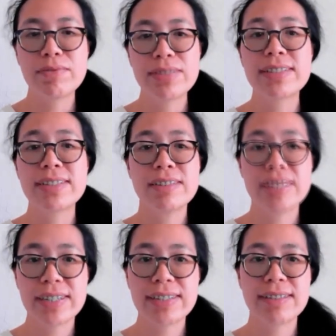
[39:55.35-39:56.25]
if it's
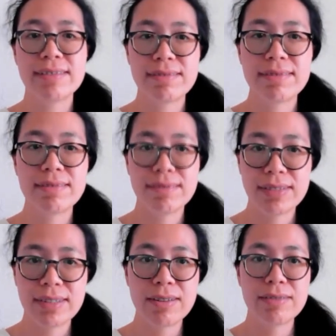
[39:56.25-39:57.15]
serious,
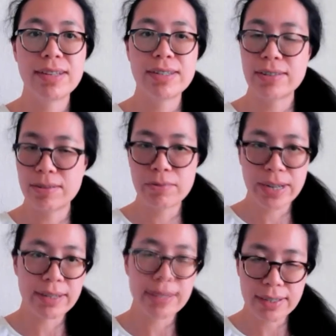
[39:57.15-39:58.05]
you know, they shouldn't wait.